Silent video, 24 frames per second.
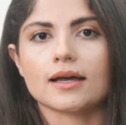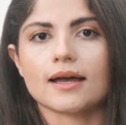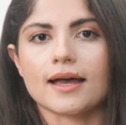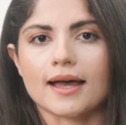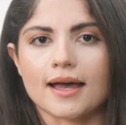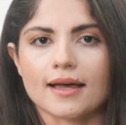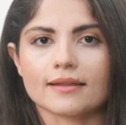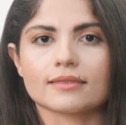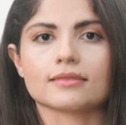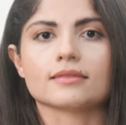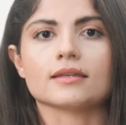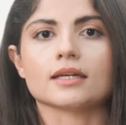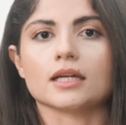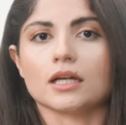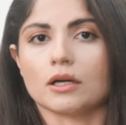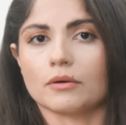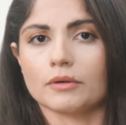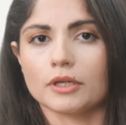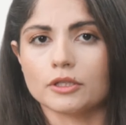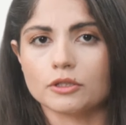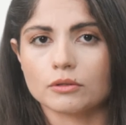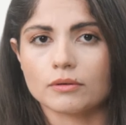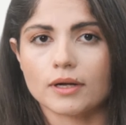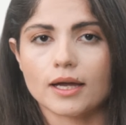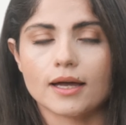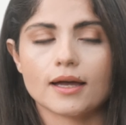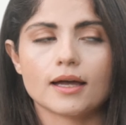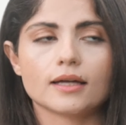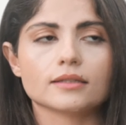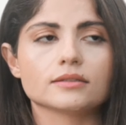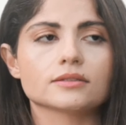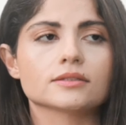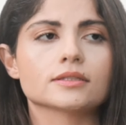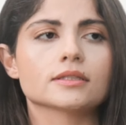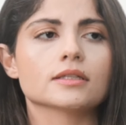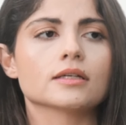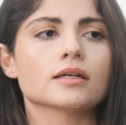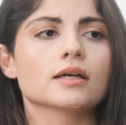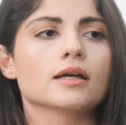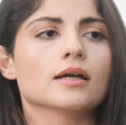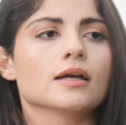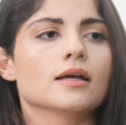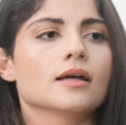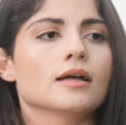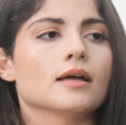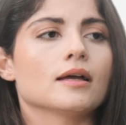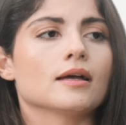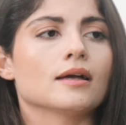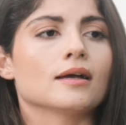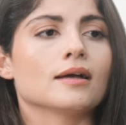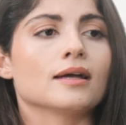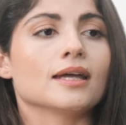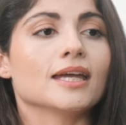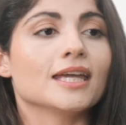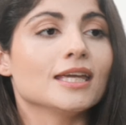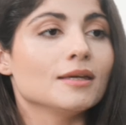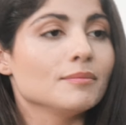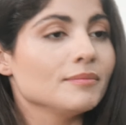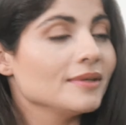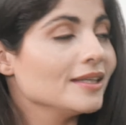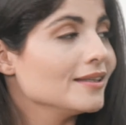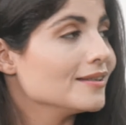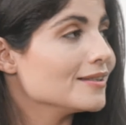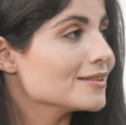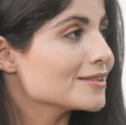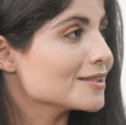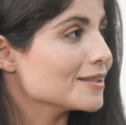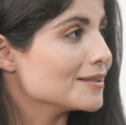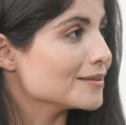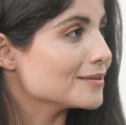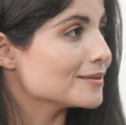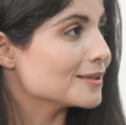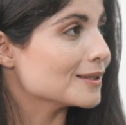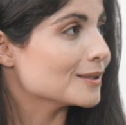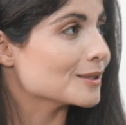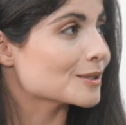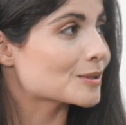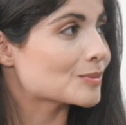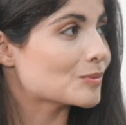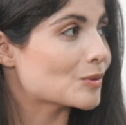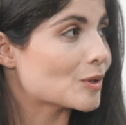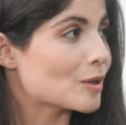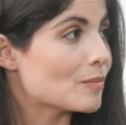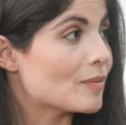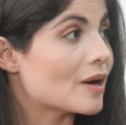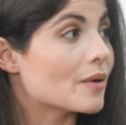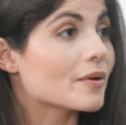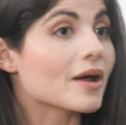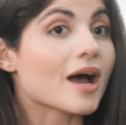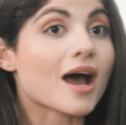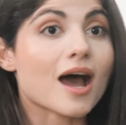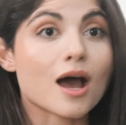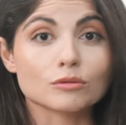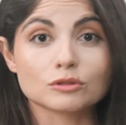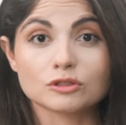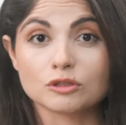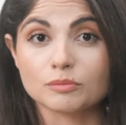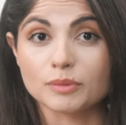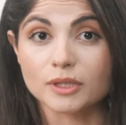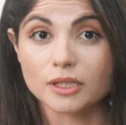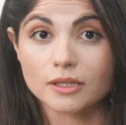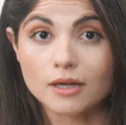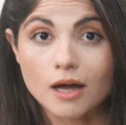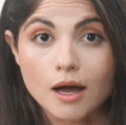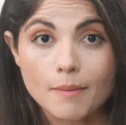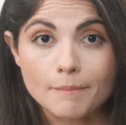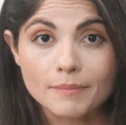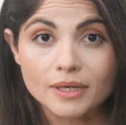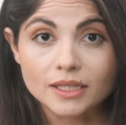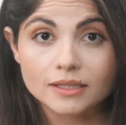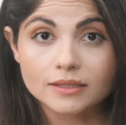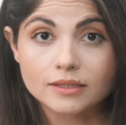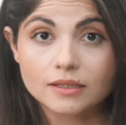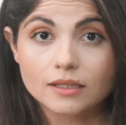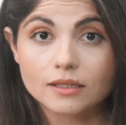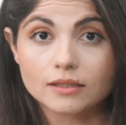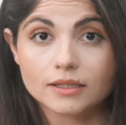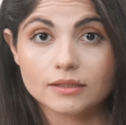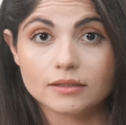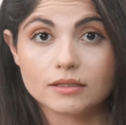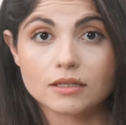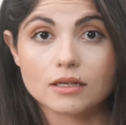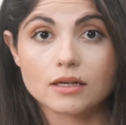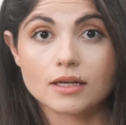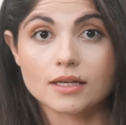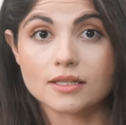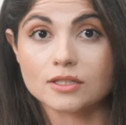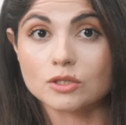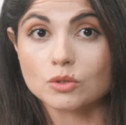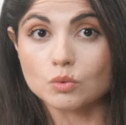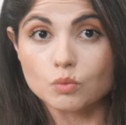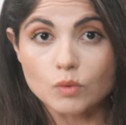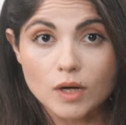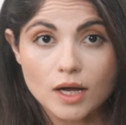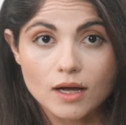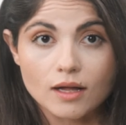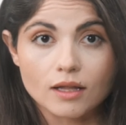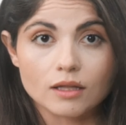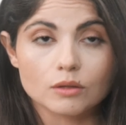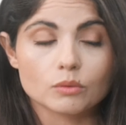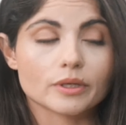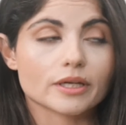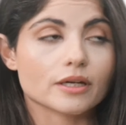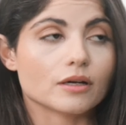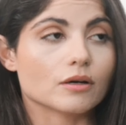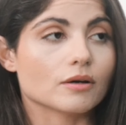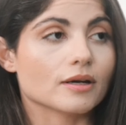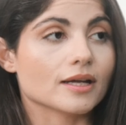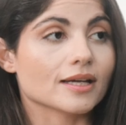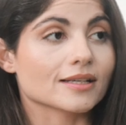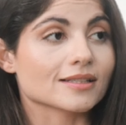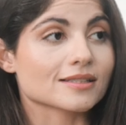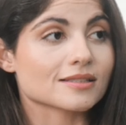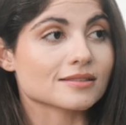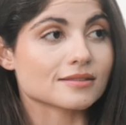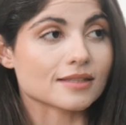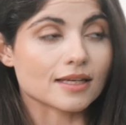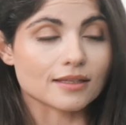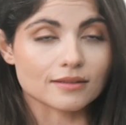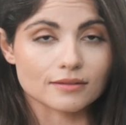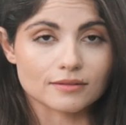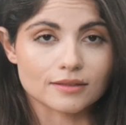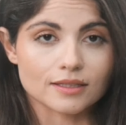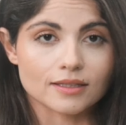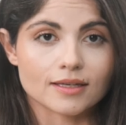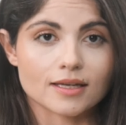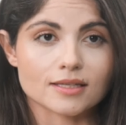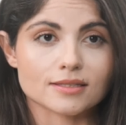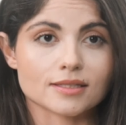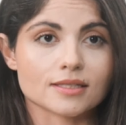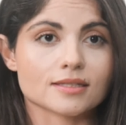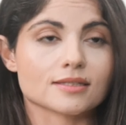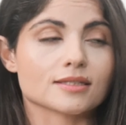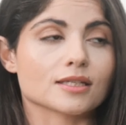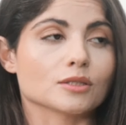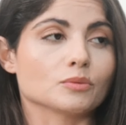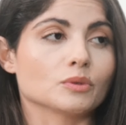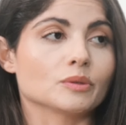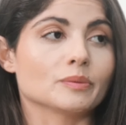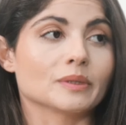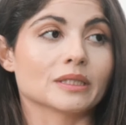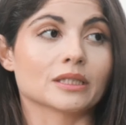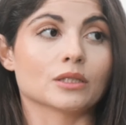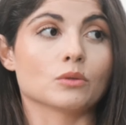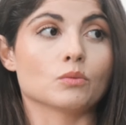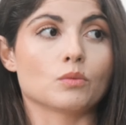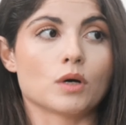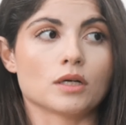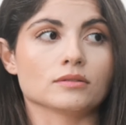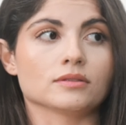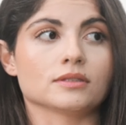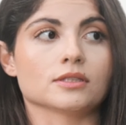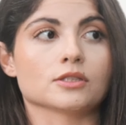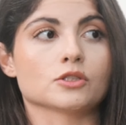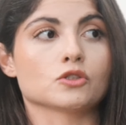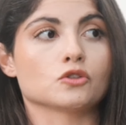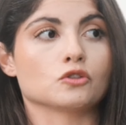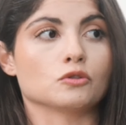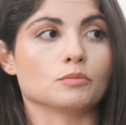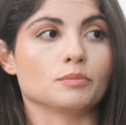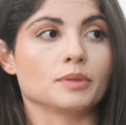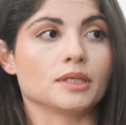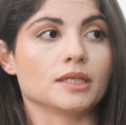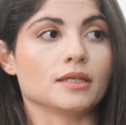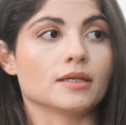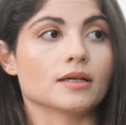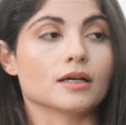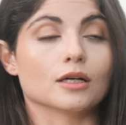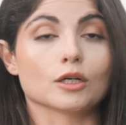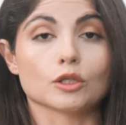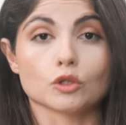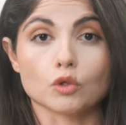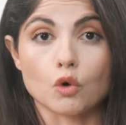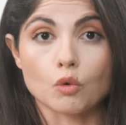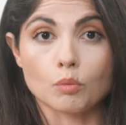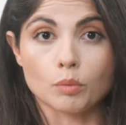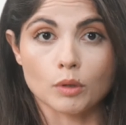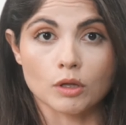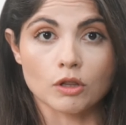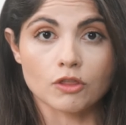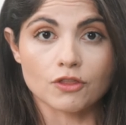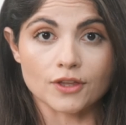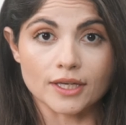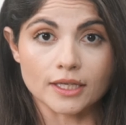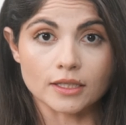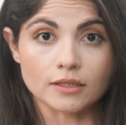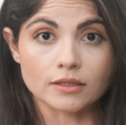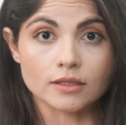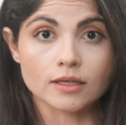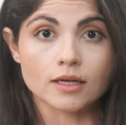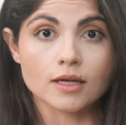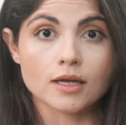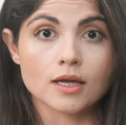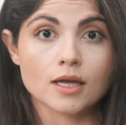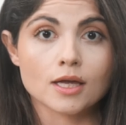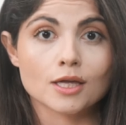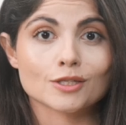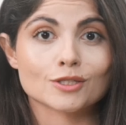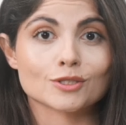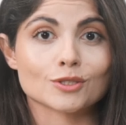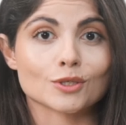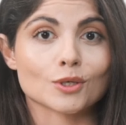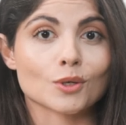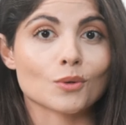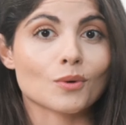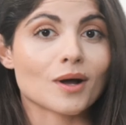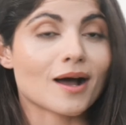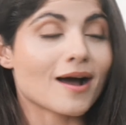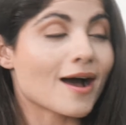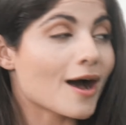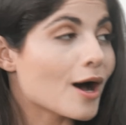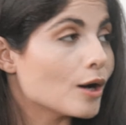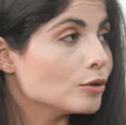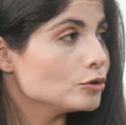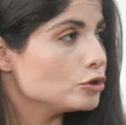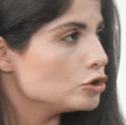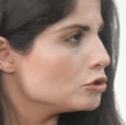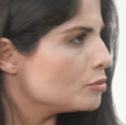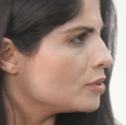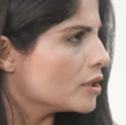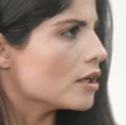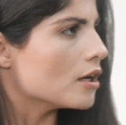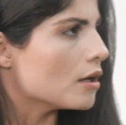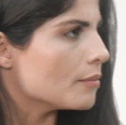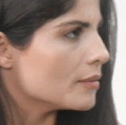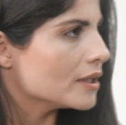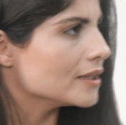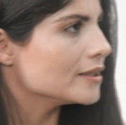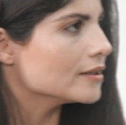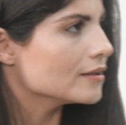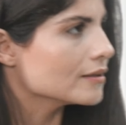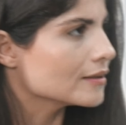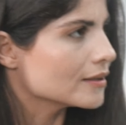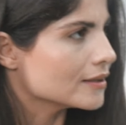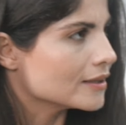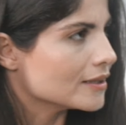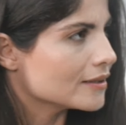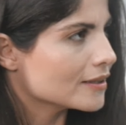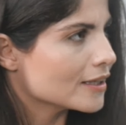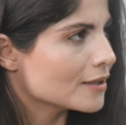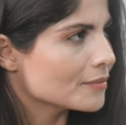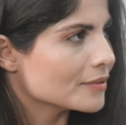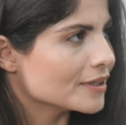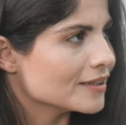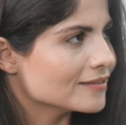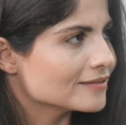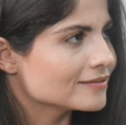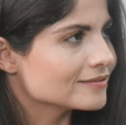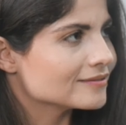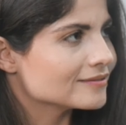at the area you're at. Amy is going to tell us more about how to become a Guild lead as well. We are extending, as I said, we really want this to be a global thing. So how do you become a Guild lead, Amy?